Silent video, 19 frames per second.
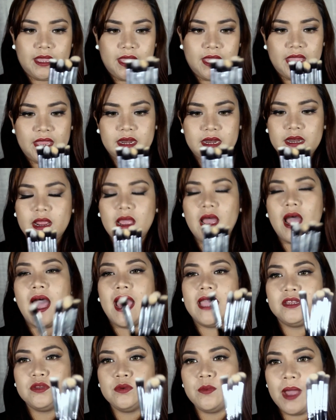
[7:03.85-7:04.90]
And
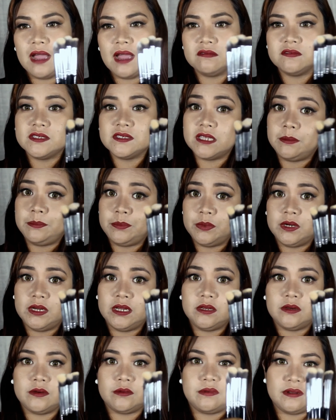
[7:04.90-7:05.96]
I do have a
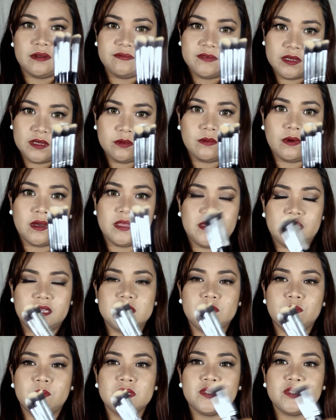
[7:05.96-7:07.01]
separate review on
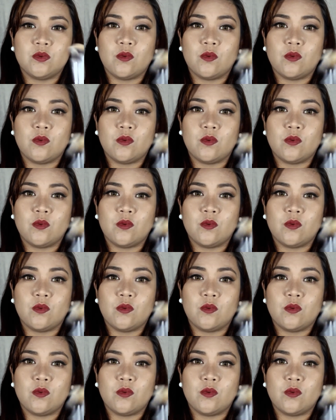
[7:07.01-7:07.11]
this one,